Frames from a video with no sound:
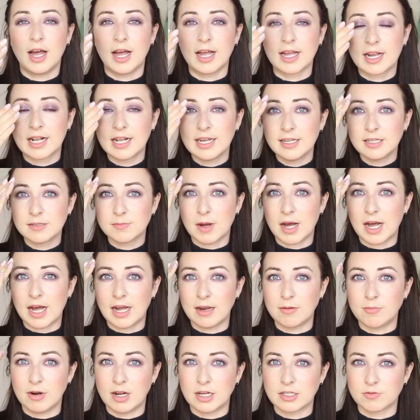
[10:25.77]
I cleaned my
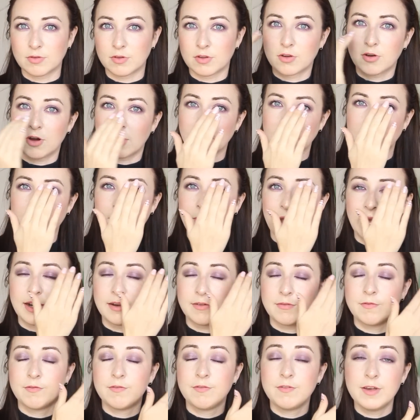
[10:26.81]
eyebrows with a cotton
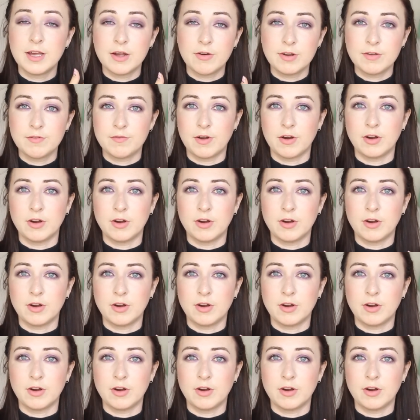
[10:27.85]
pad very,